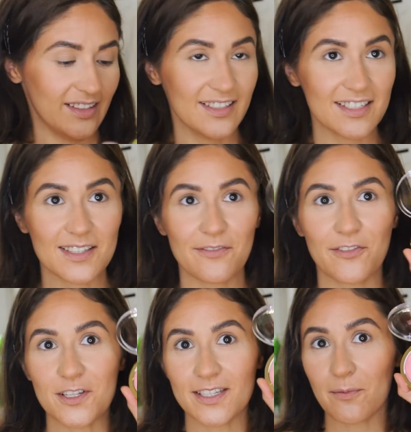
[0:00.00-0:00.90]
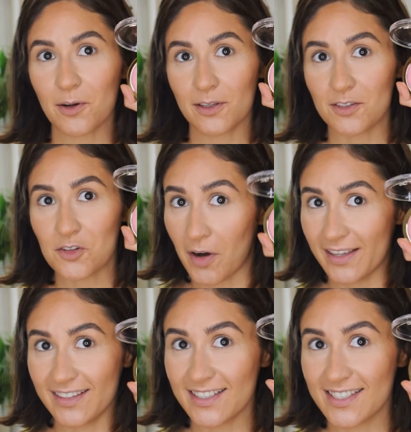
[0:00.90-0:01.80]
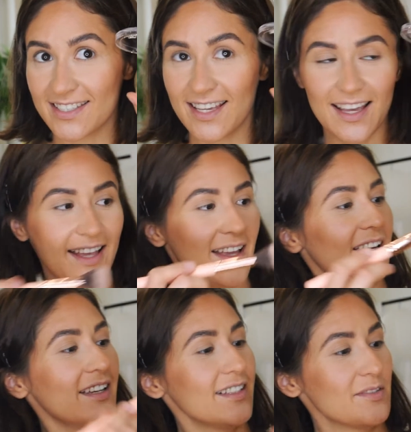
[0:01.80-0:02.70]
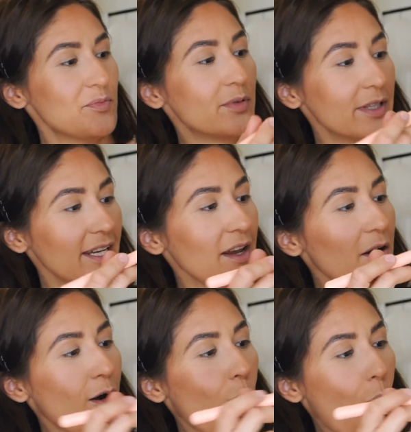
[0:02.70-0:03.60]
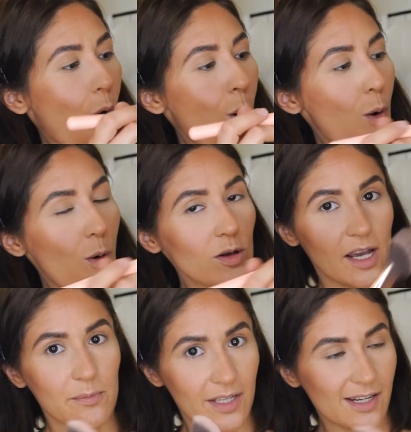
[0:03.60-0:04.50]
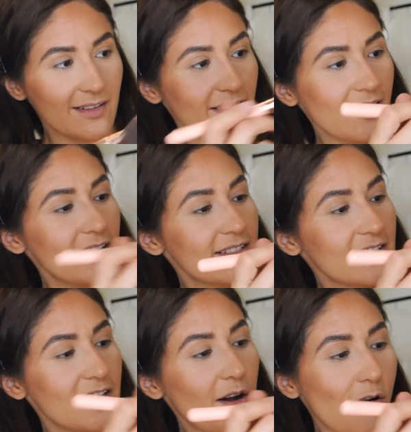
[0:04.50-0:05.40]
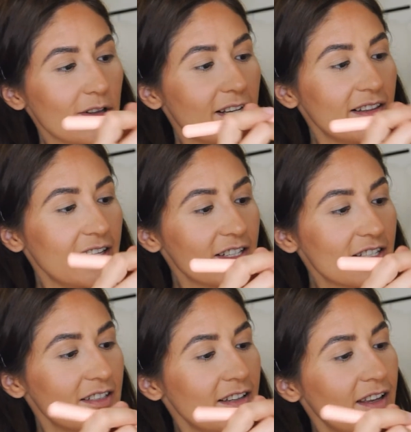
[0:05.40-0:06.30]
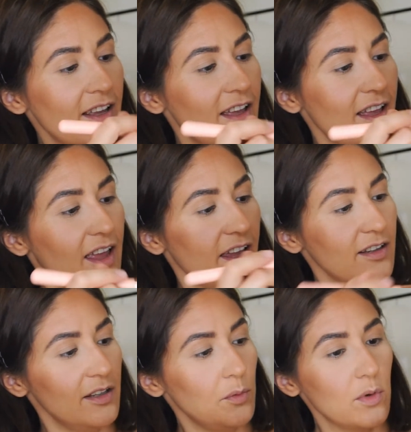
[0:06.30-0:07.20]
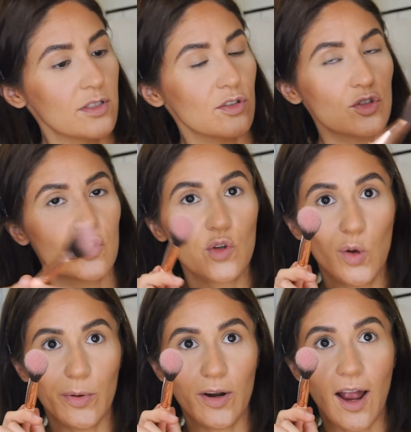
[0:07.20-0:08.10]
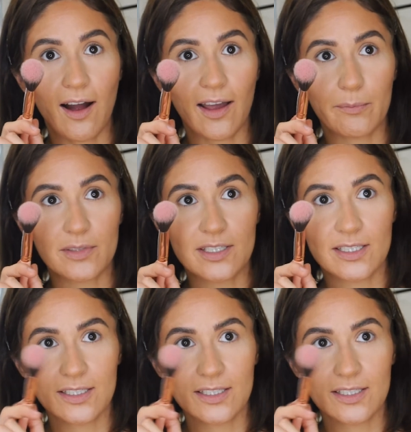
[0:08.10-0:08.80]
This is the first time I'm going to try this. It's pretty old. I mean, this is the old collection, and it was super hyped.